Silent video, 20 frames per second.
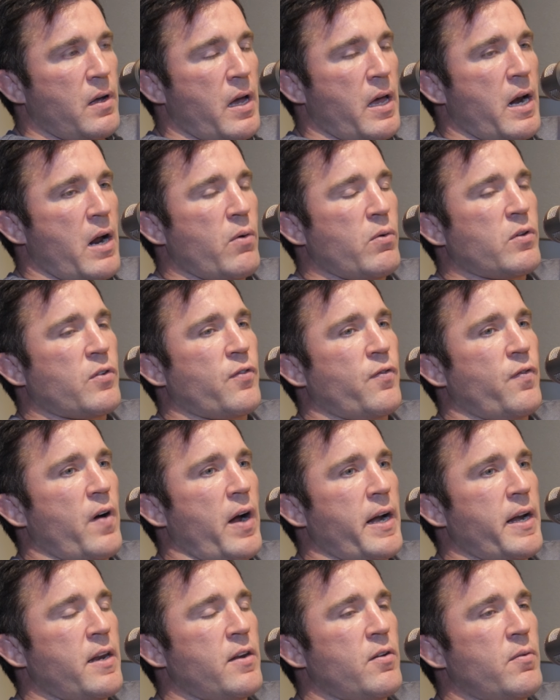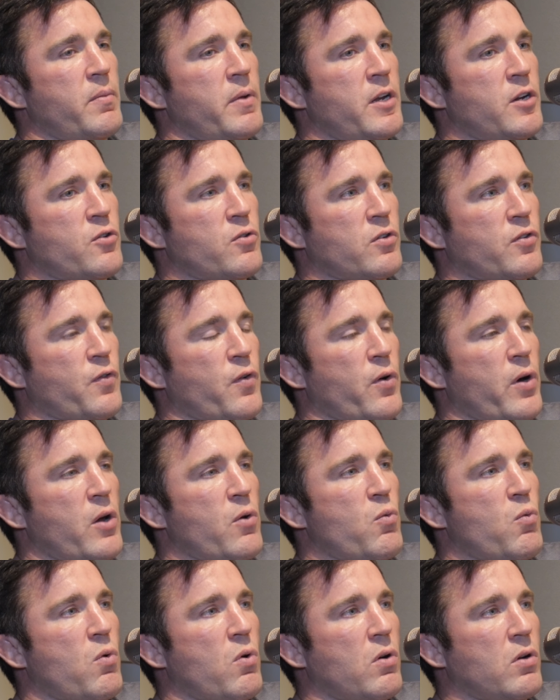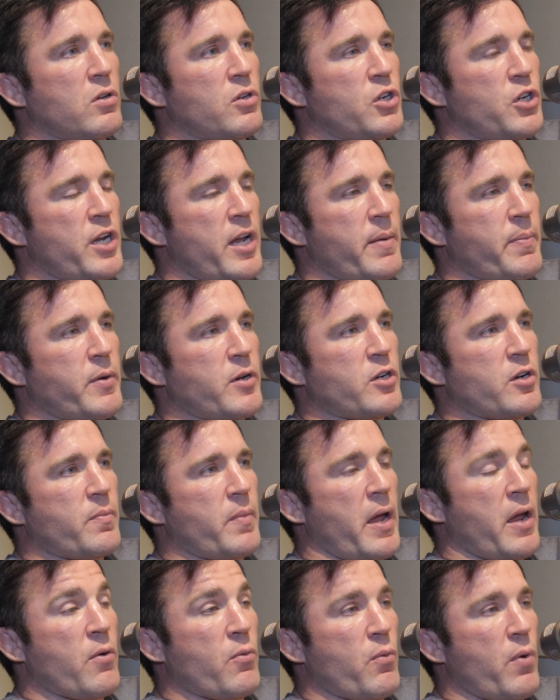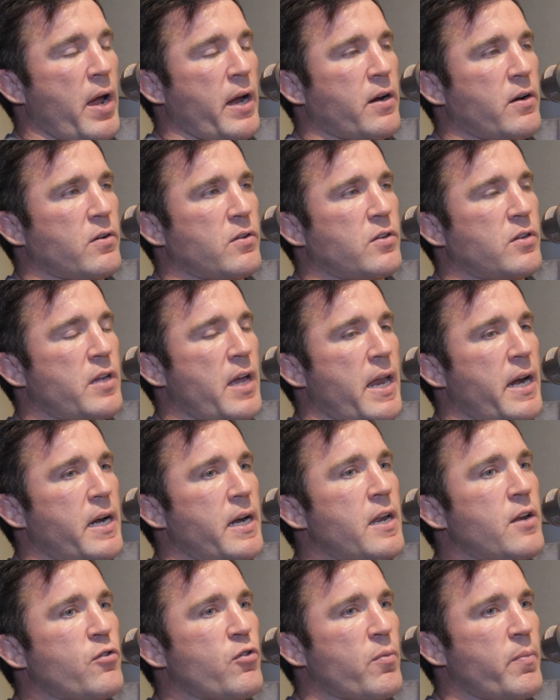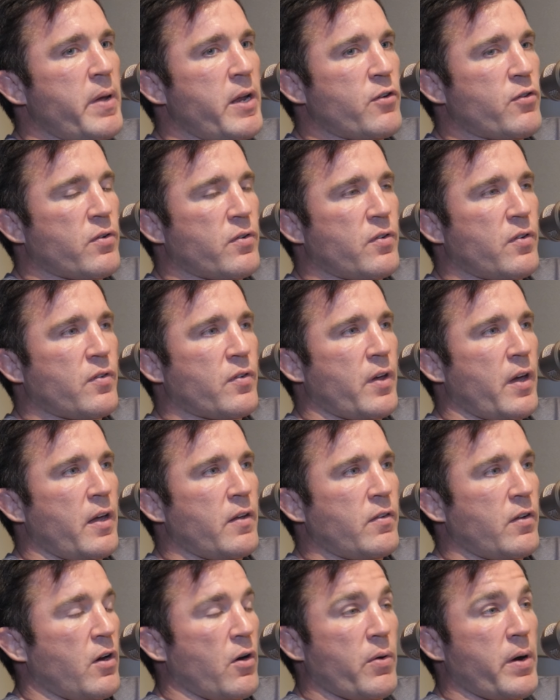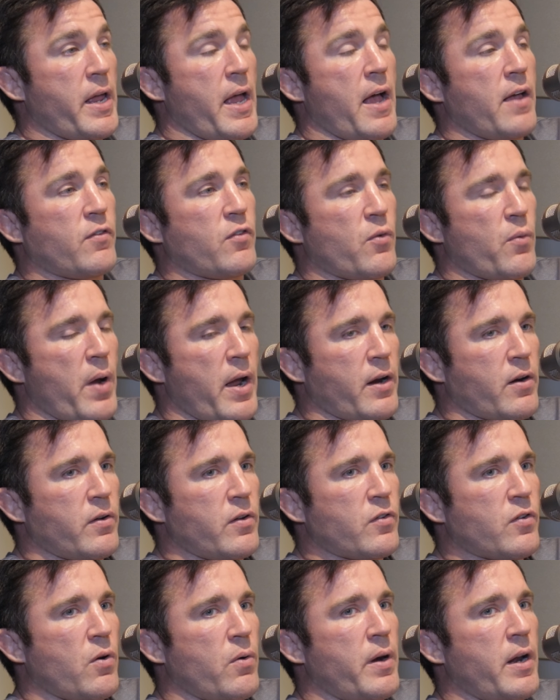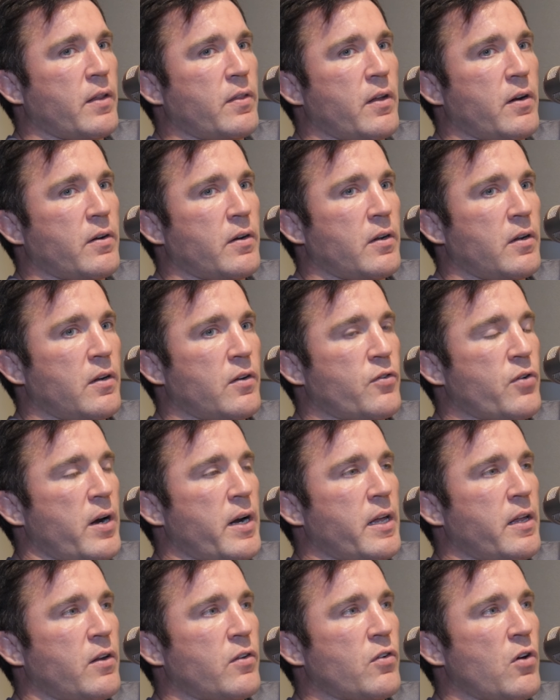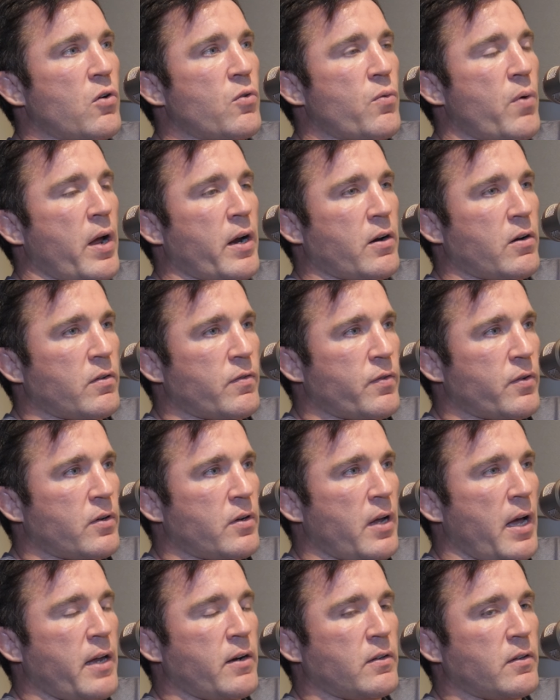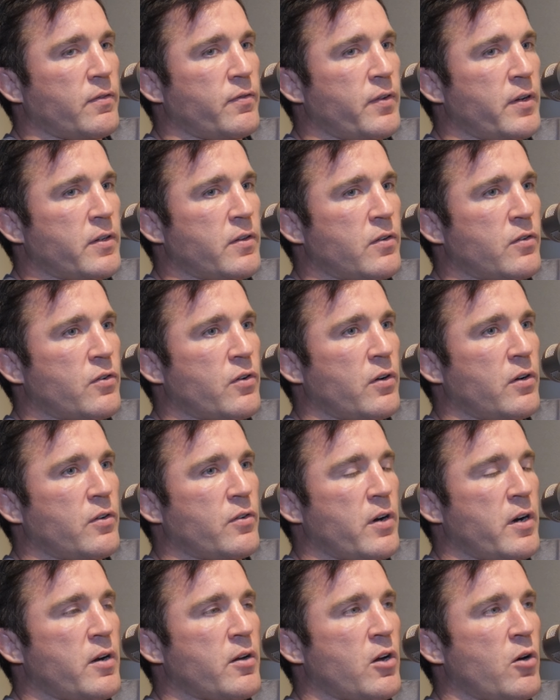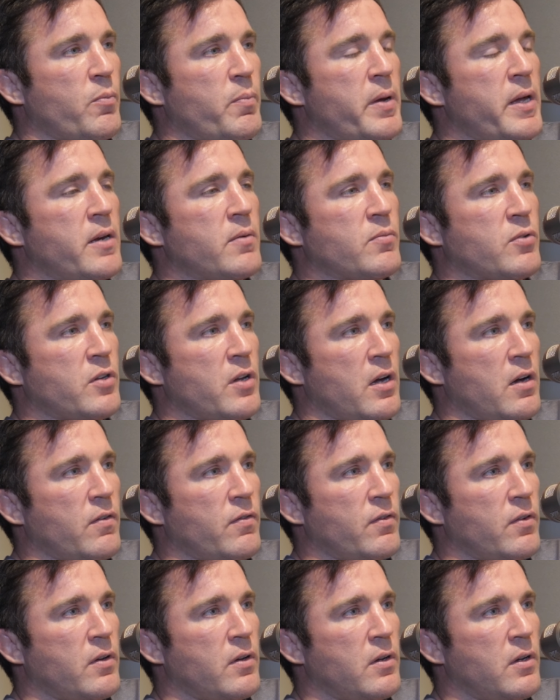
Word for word: and I was fighting Demetrious for a world championship, a record setting in Demetrious' case. He already has the record. He's going out there to try to get his own record for title defenses, trying to go beat himself.